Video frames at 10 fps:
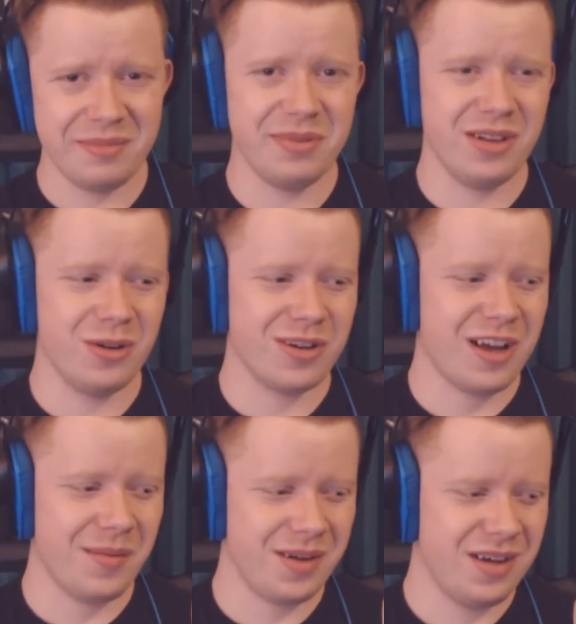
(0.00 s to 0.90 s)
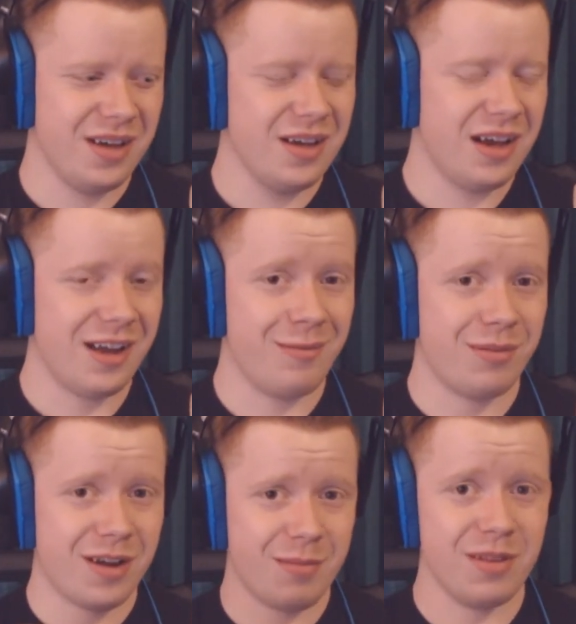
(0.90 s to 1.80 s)
like below, comment. I
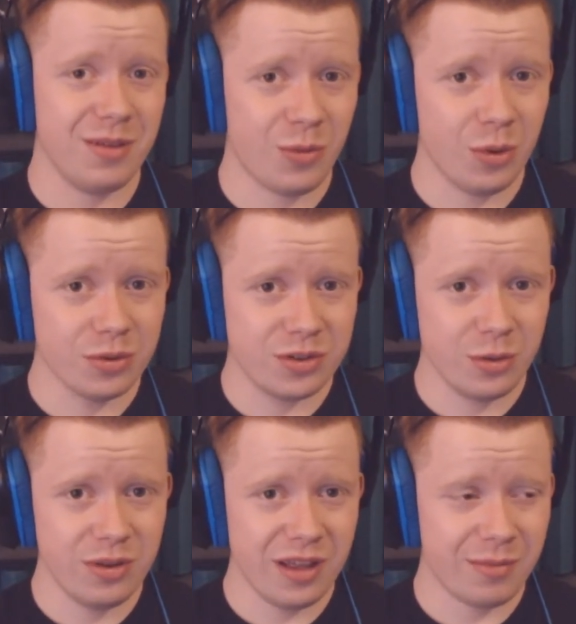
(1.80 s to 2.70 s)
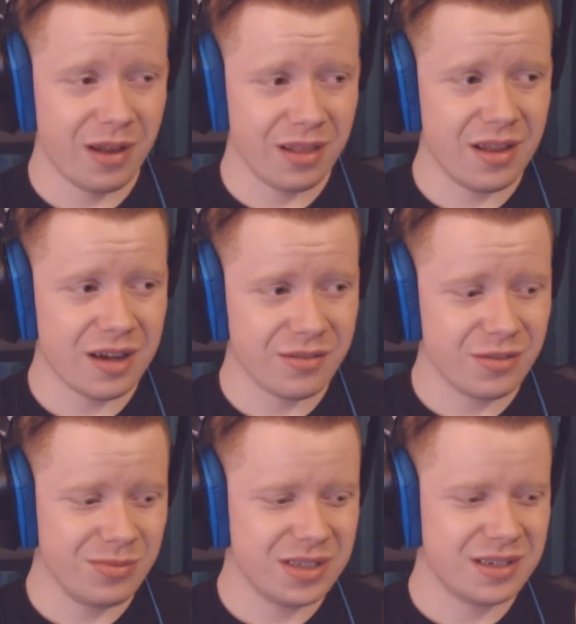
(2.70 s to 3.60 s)
probably won't do them a lot
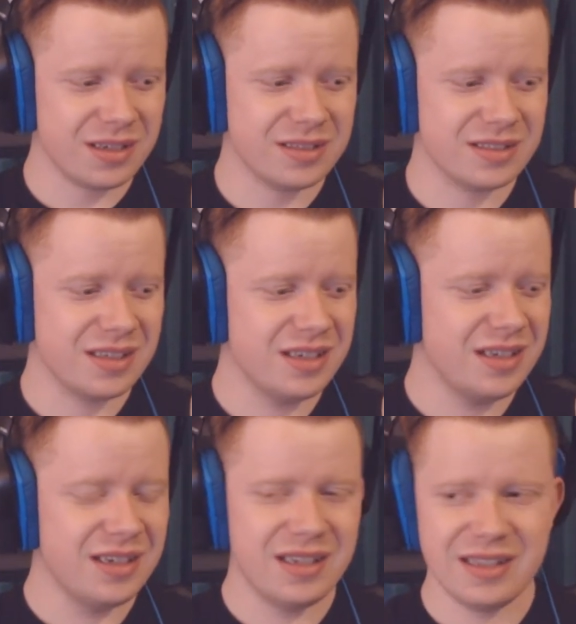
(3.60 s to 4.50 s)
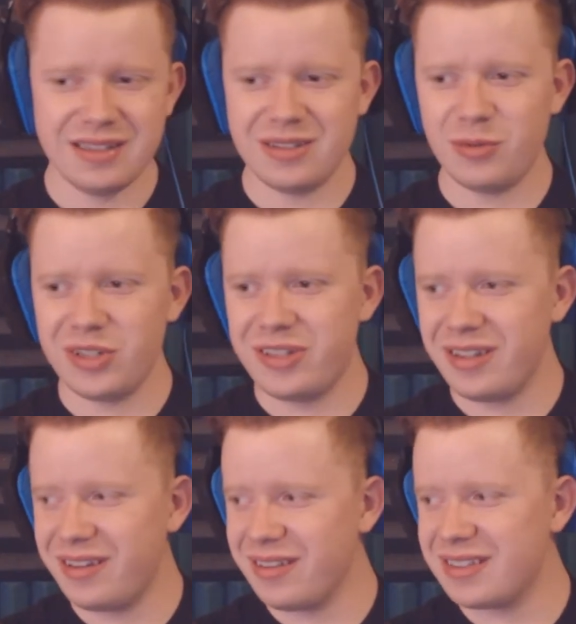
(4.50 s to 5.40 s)
of them because they're
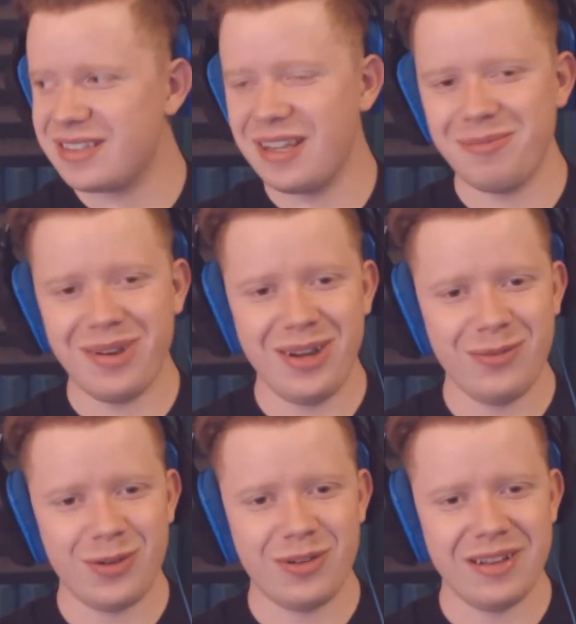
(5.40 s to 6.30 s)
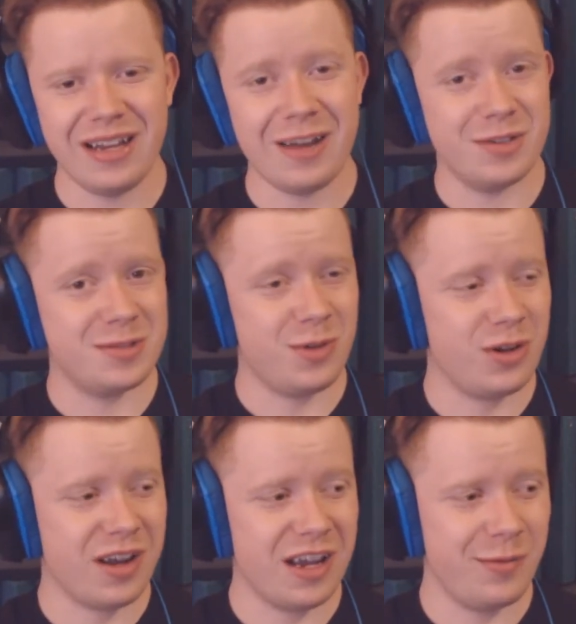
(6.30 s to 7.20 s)
ridiculous and painful, and I'm a
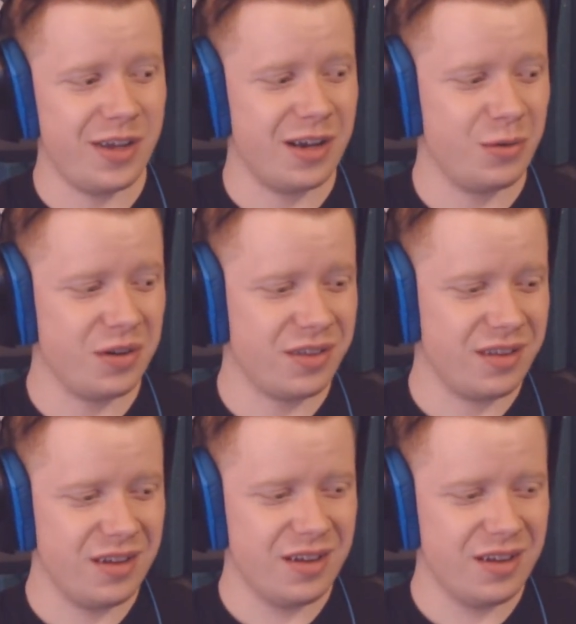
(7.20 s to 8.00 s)
small guy to begin with.